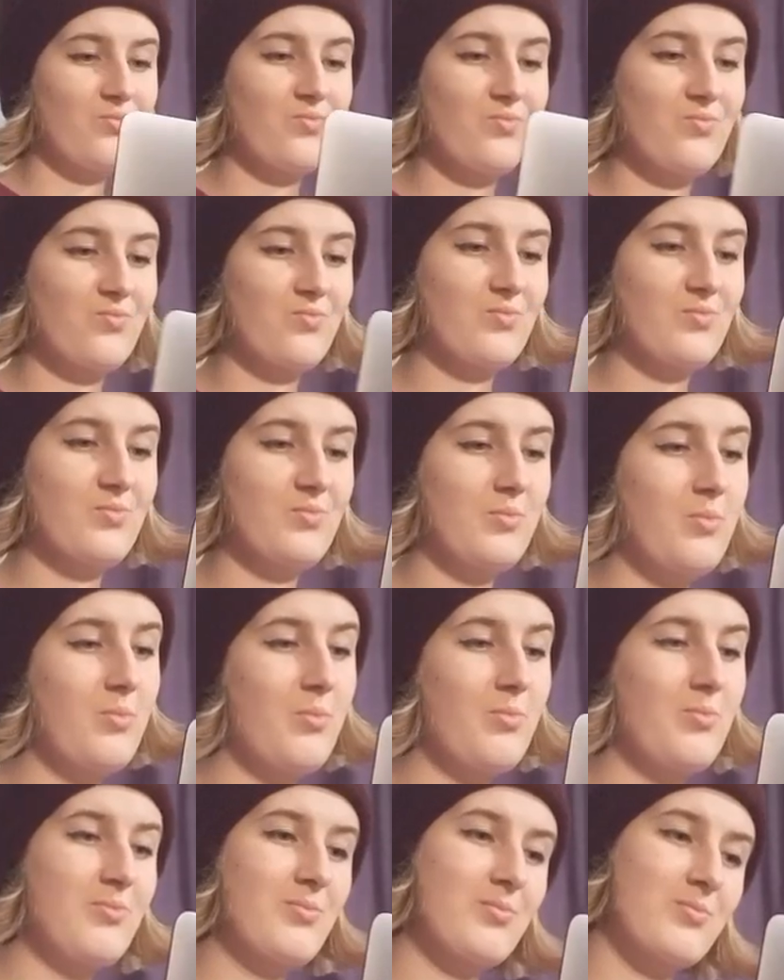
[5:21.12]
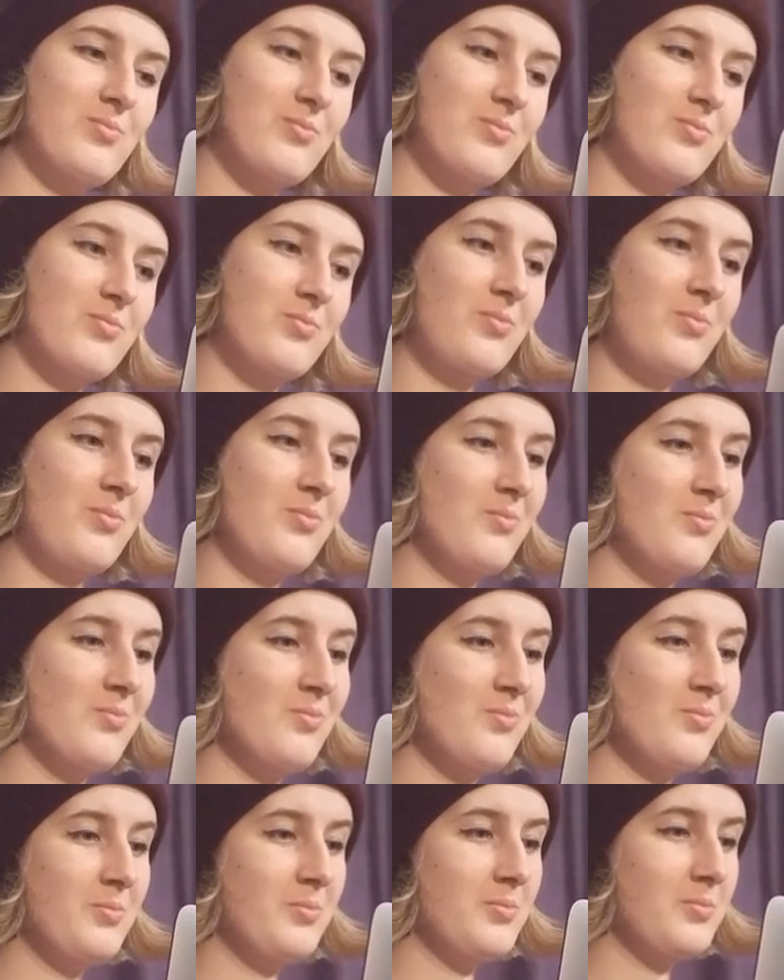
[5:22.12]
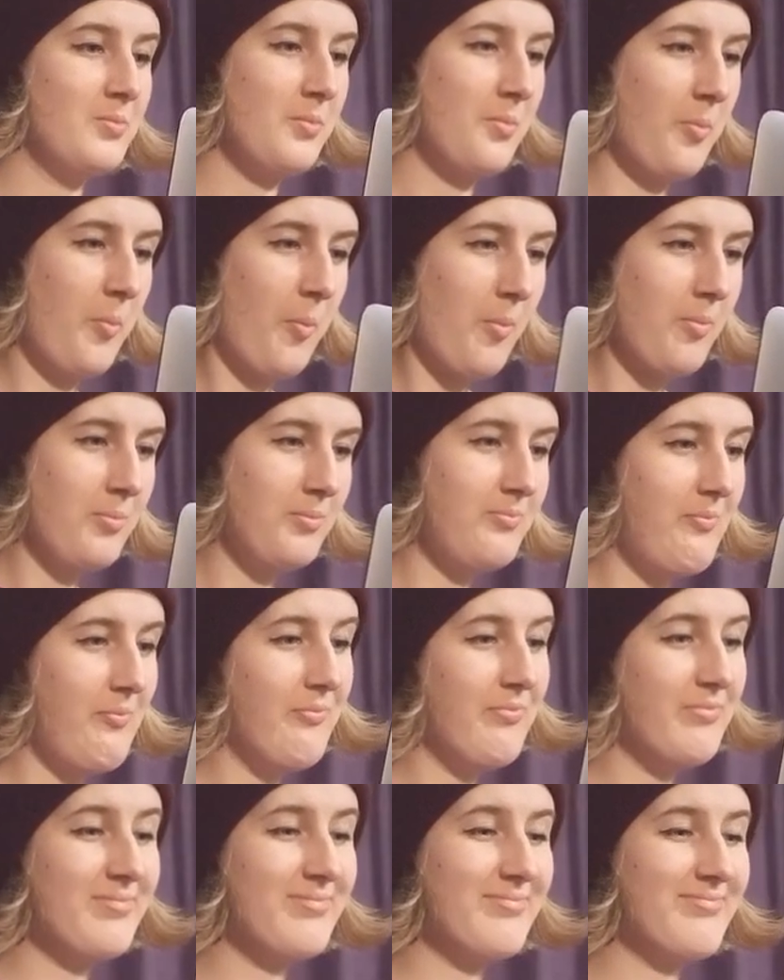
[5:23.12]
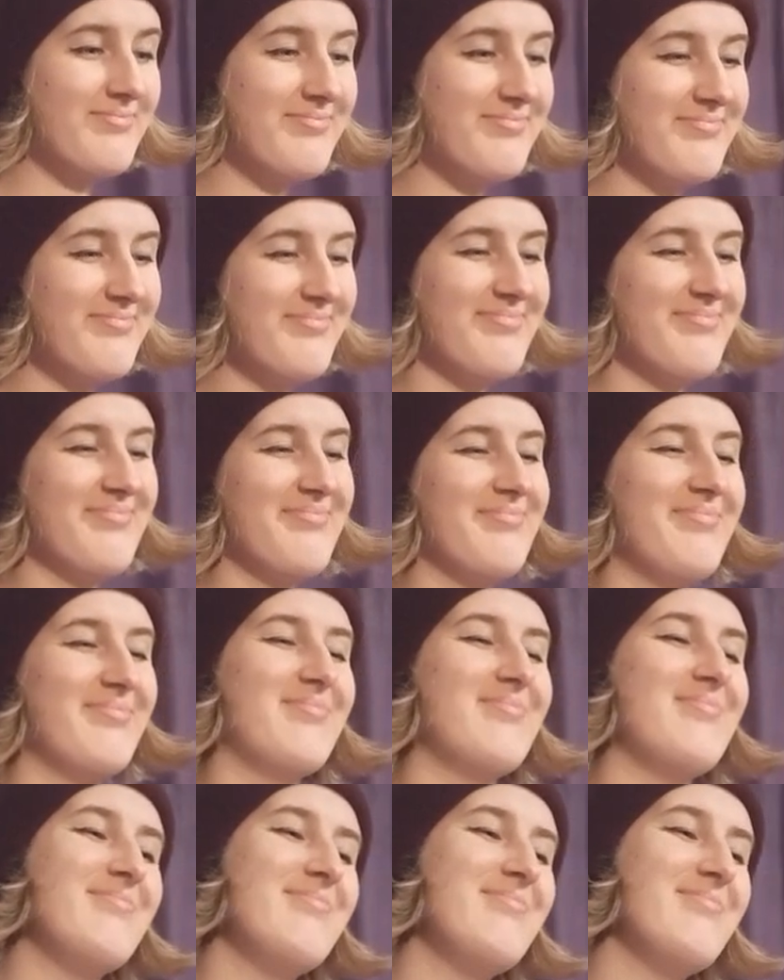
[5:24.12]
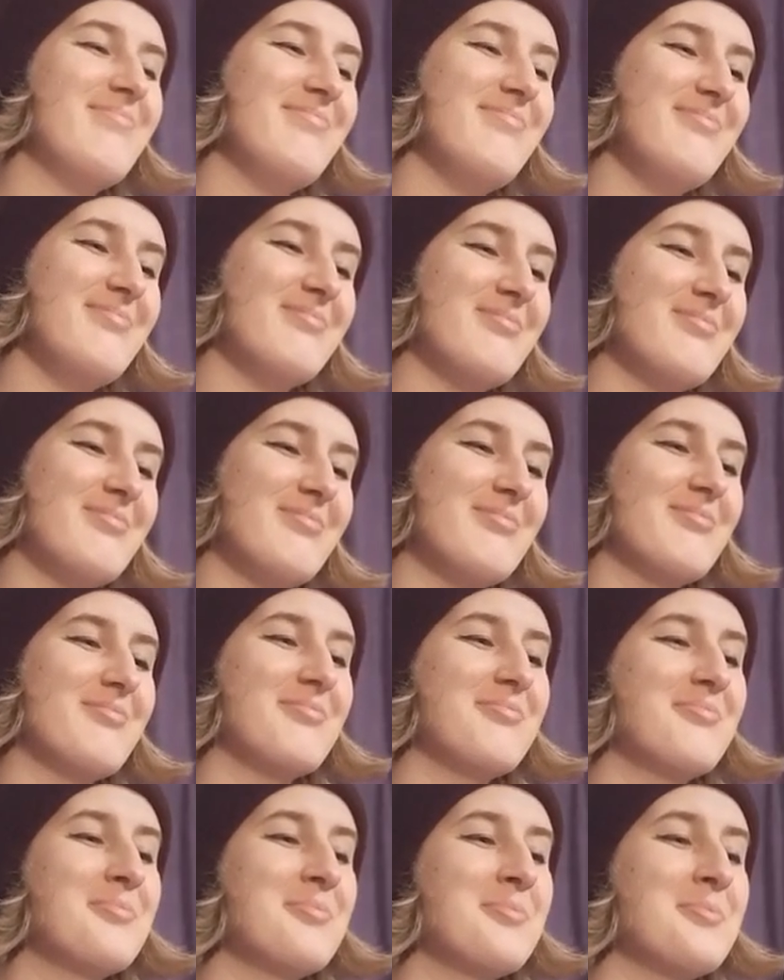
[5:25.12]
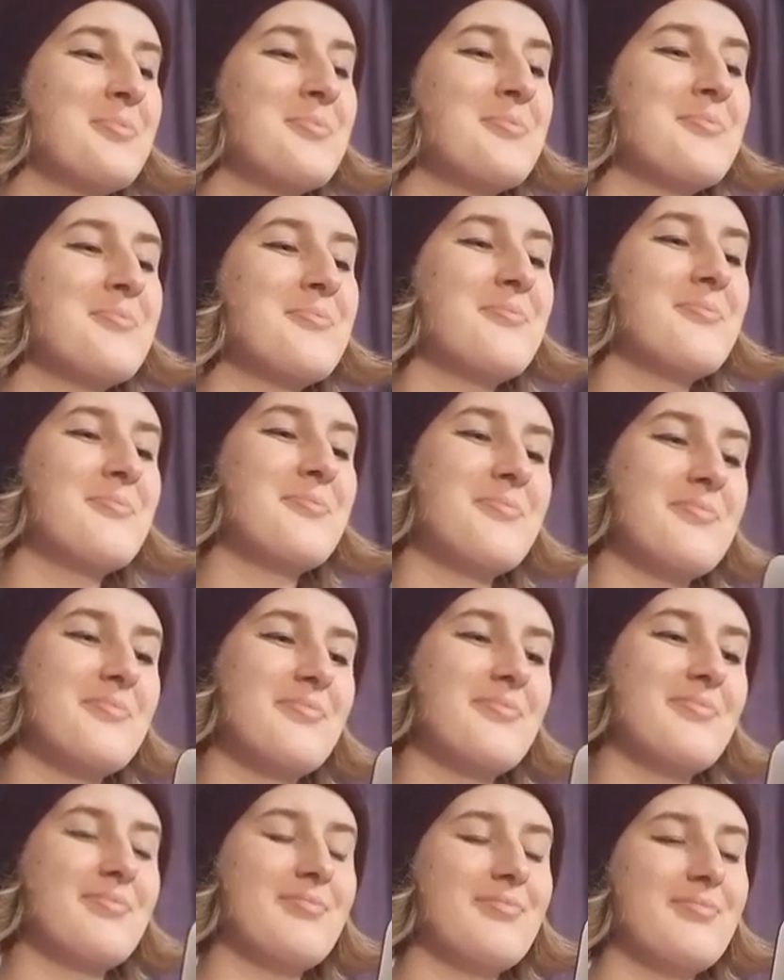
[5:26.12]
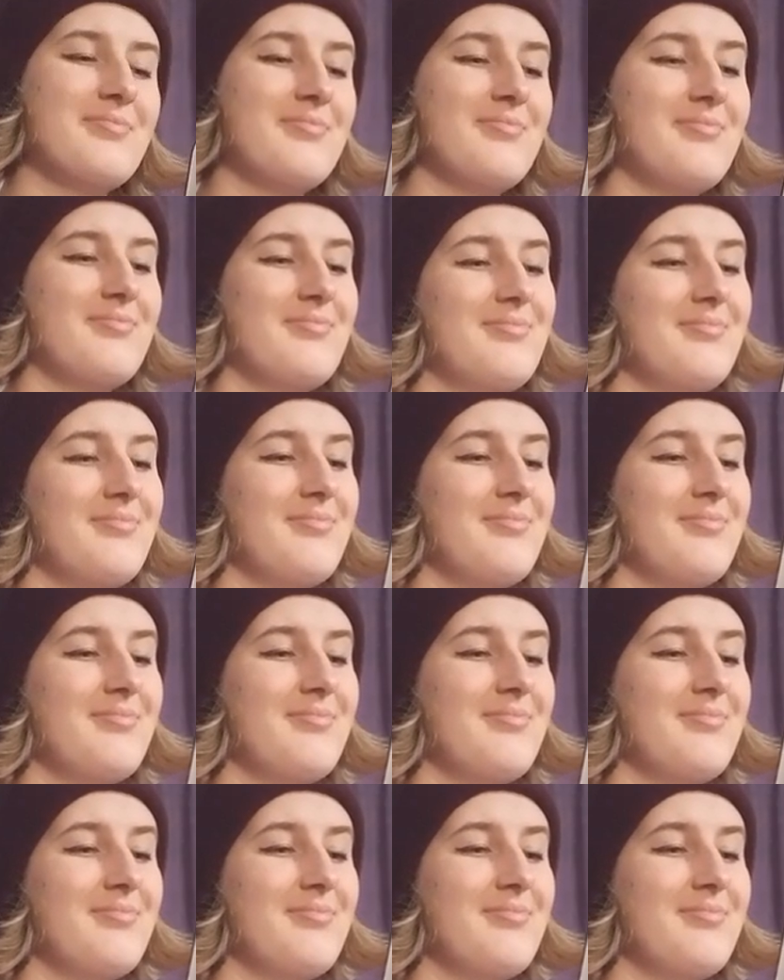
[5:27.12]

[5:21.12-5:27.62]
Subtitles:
(silence)